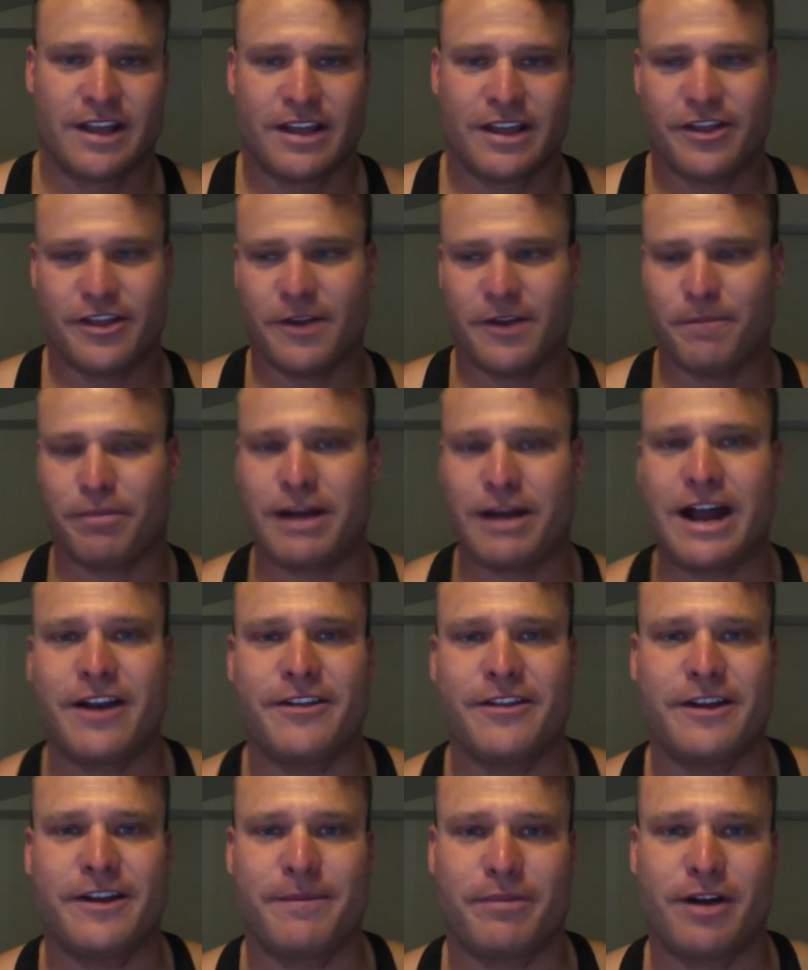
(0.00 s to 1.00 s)
They're proud of
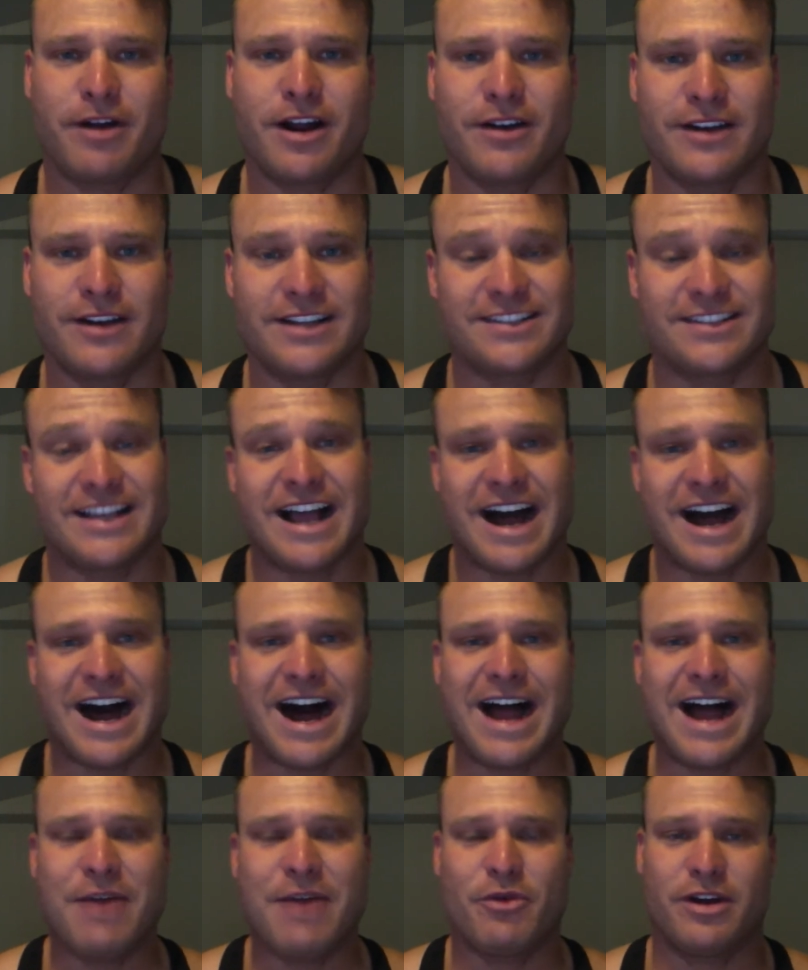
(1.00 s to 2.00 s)
their progress.
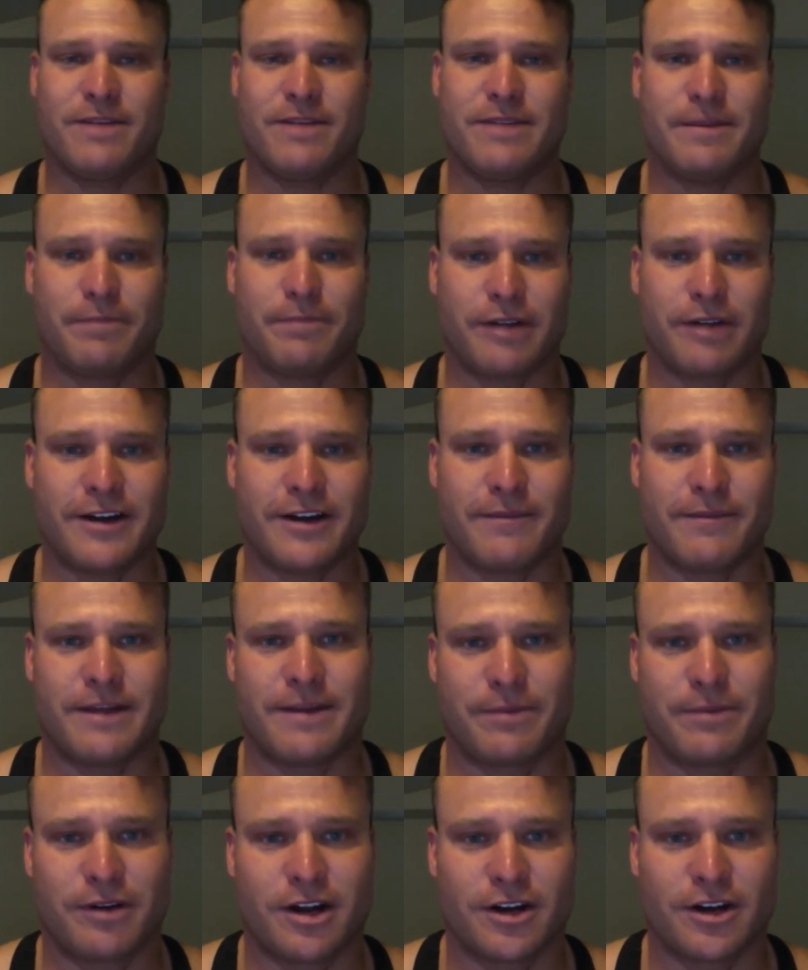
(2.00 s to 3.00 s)
I want to be proud of my
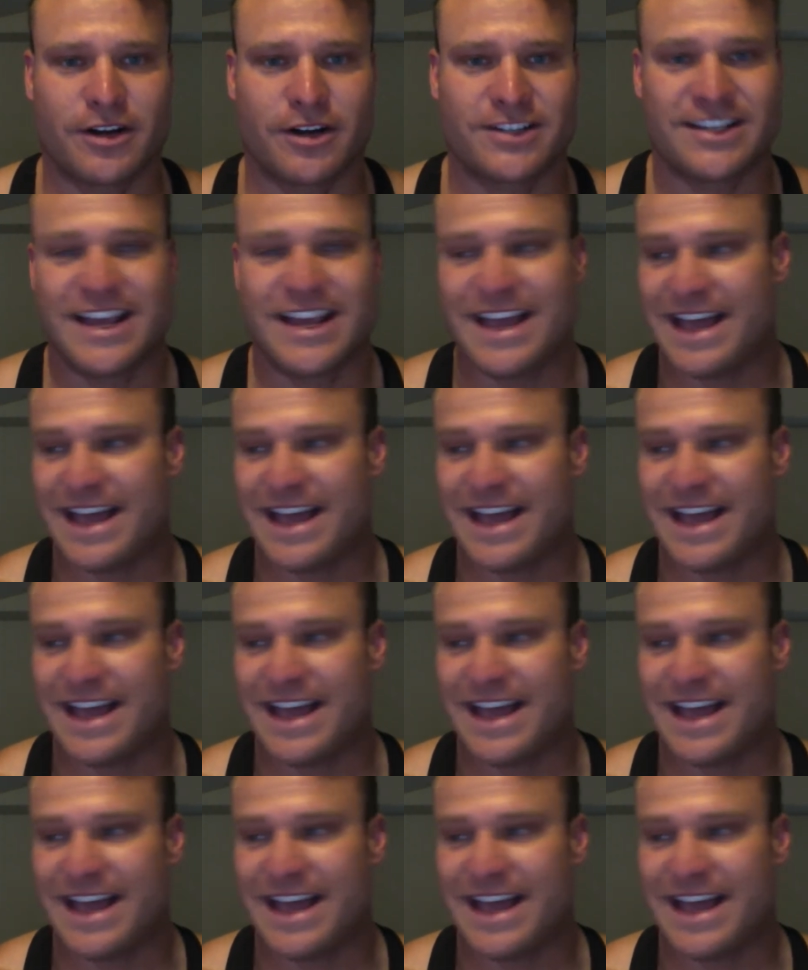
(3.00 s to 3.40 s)
progress.